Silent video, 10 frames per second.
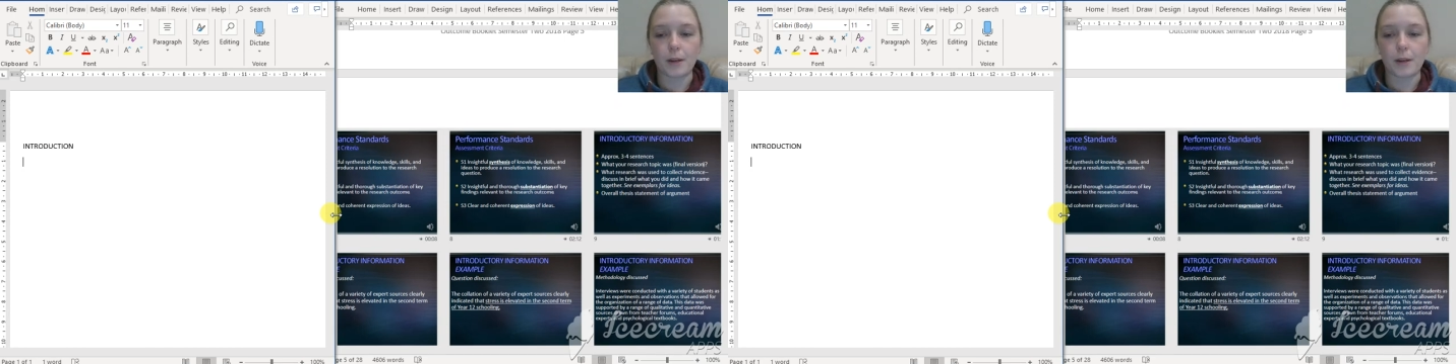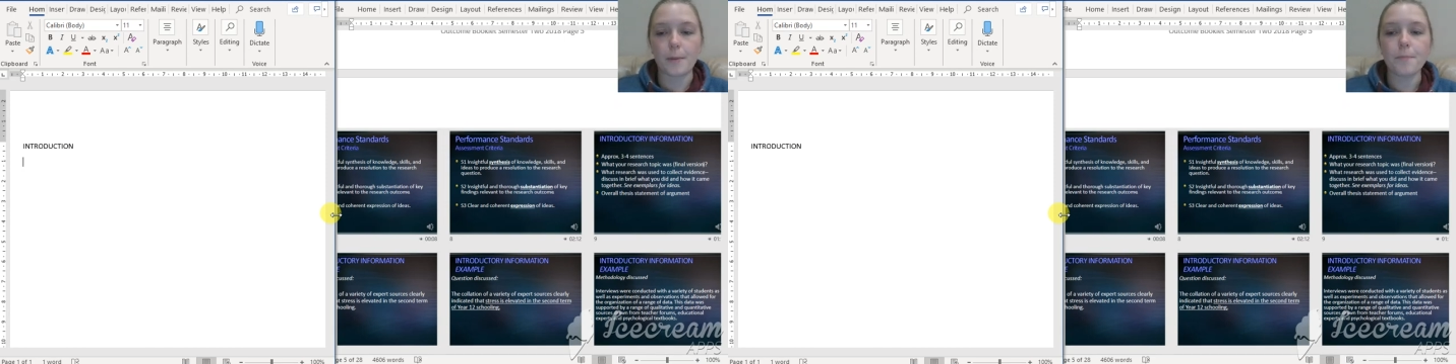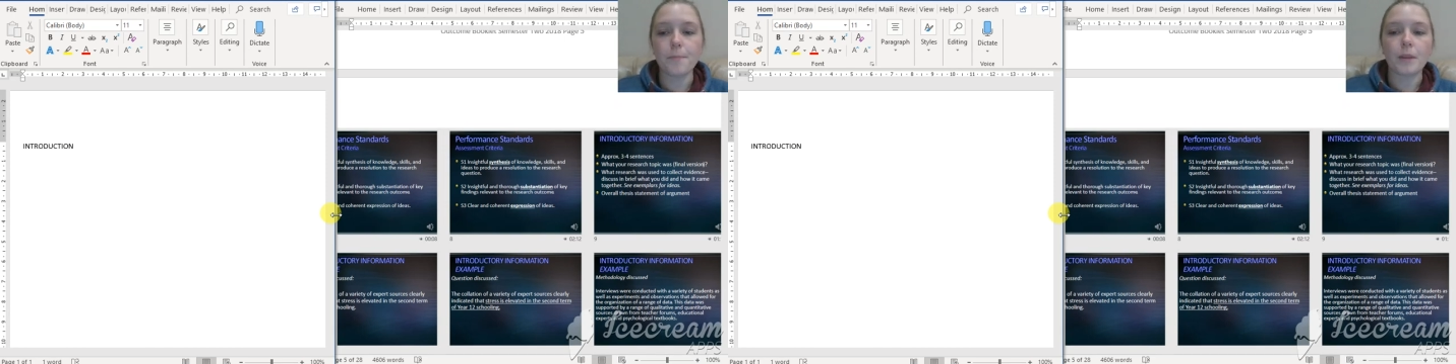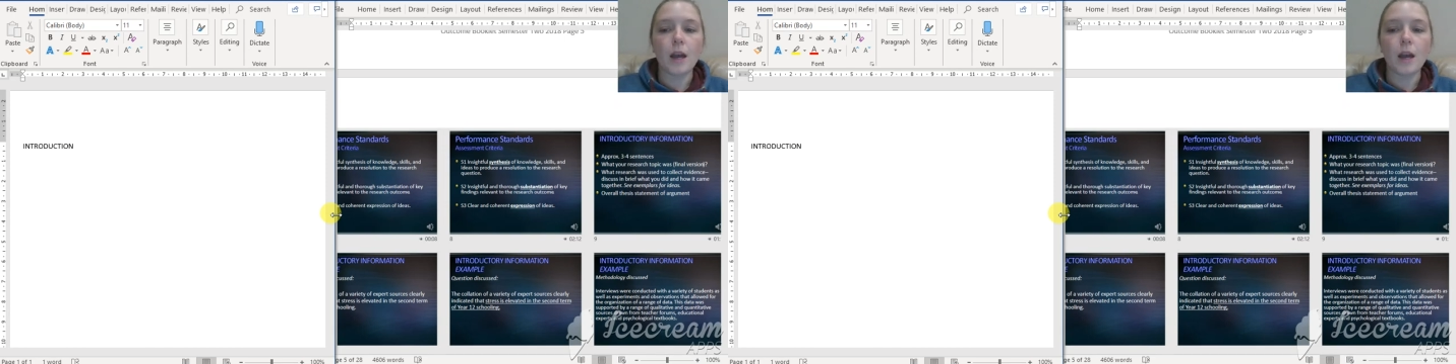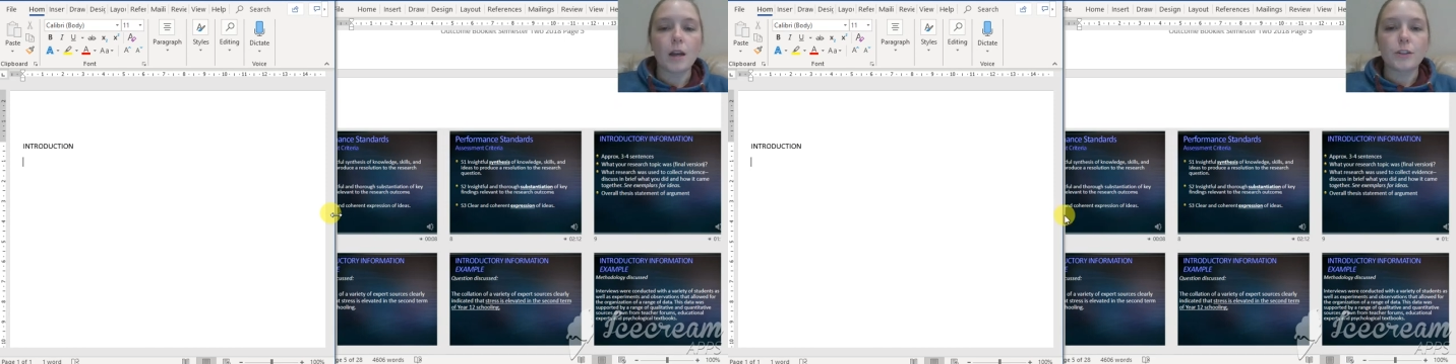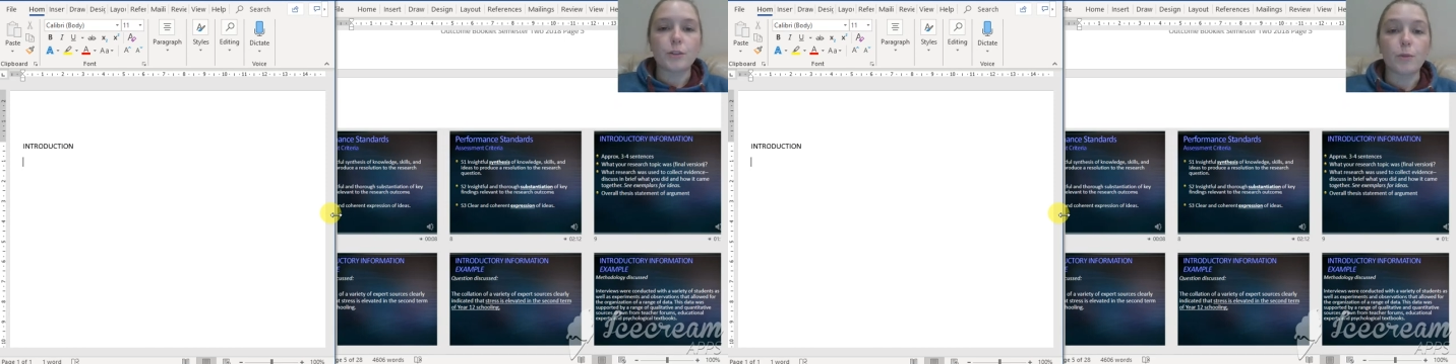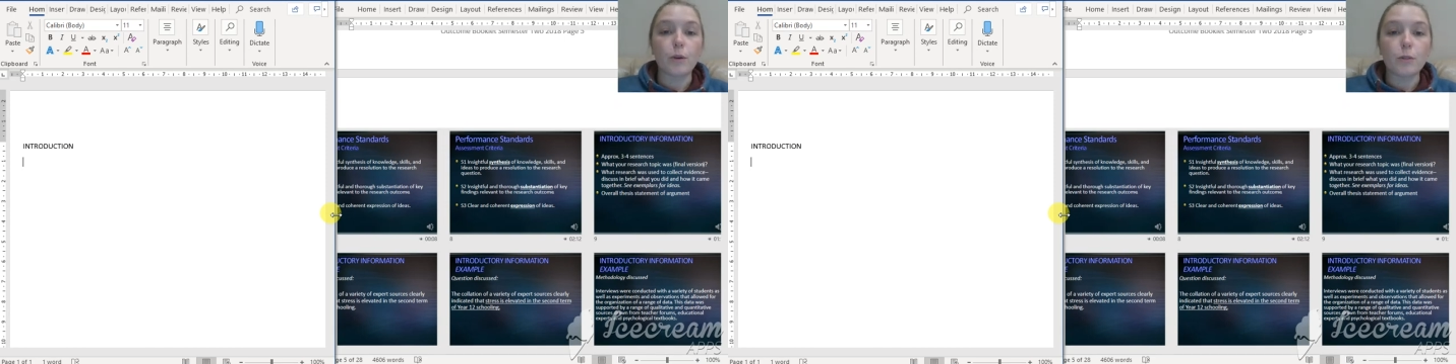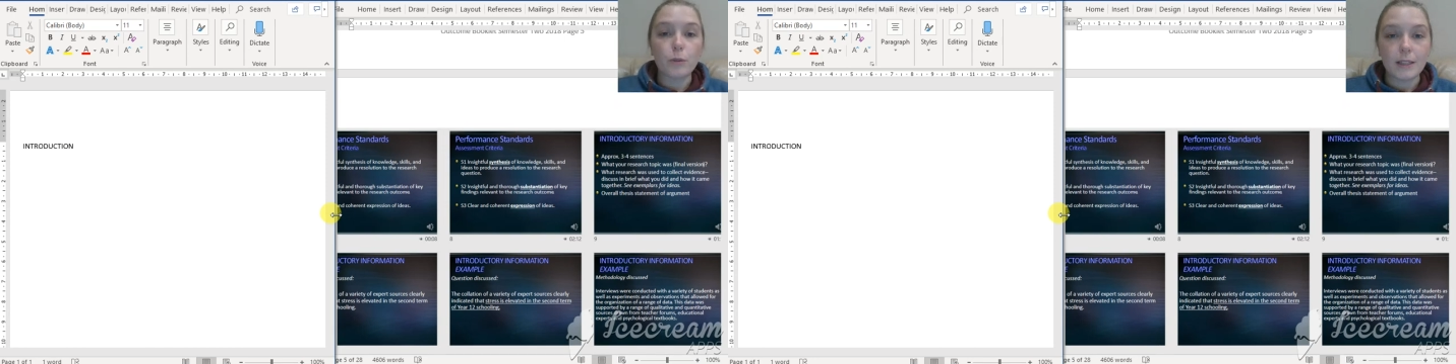Okay, so
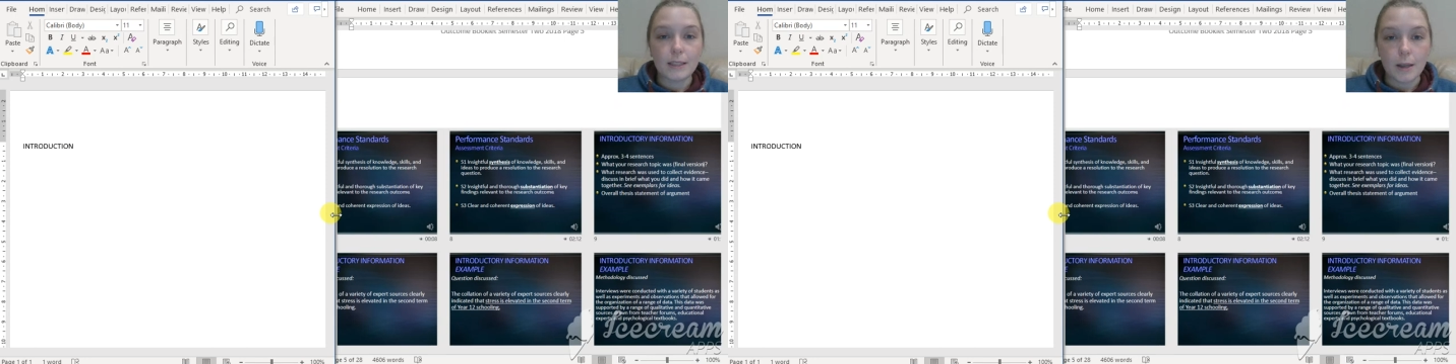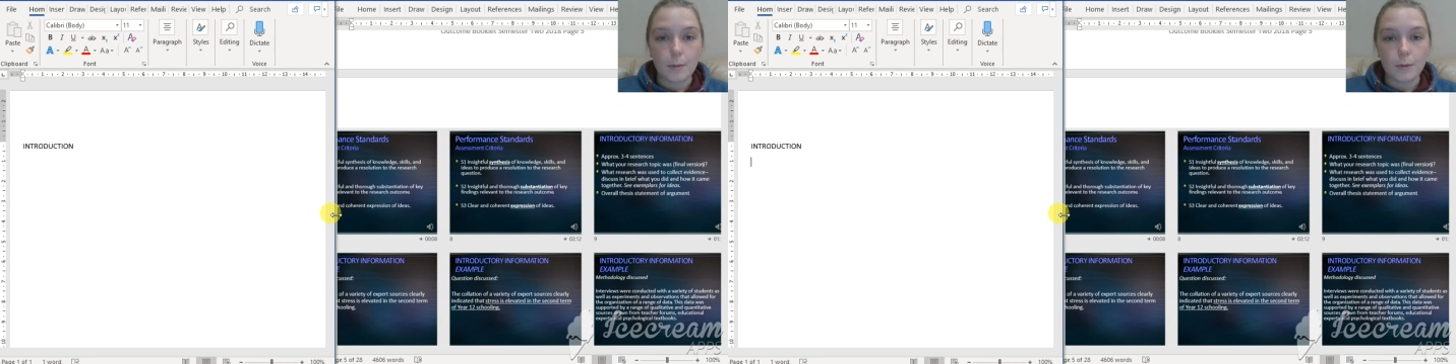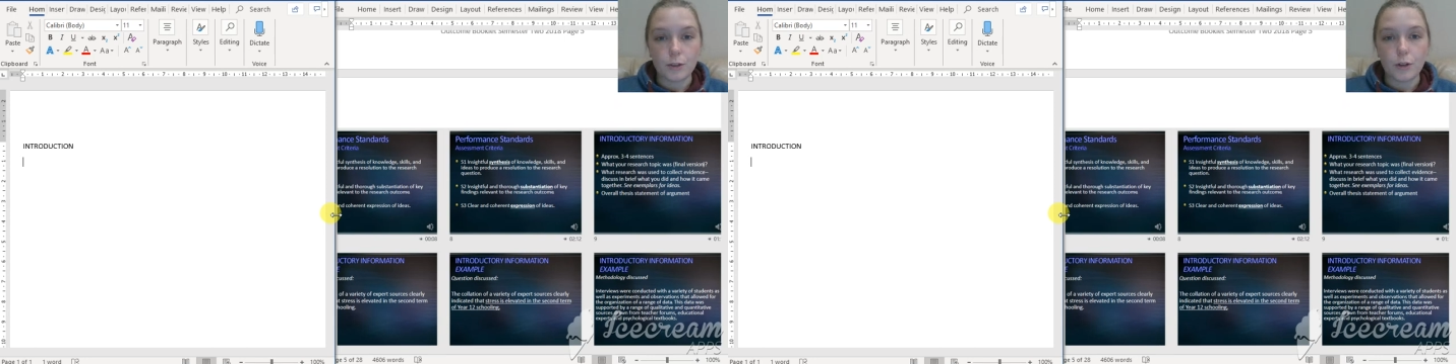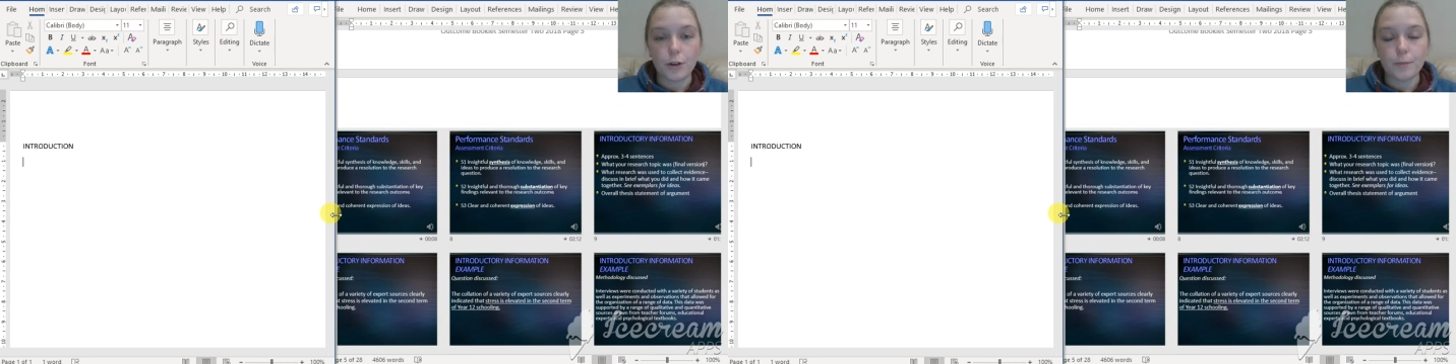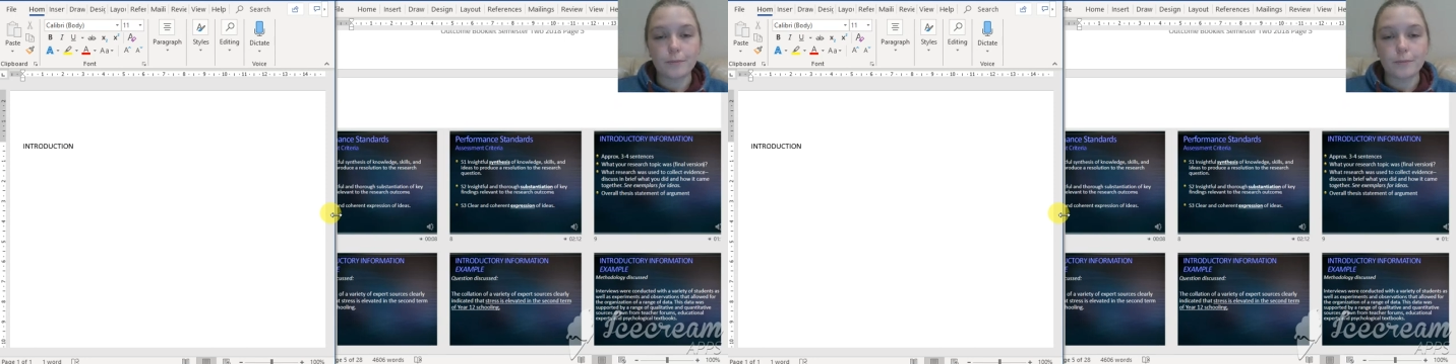we're all doing the same intro.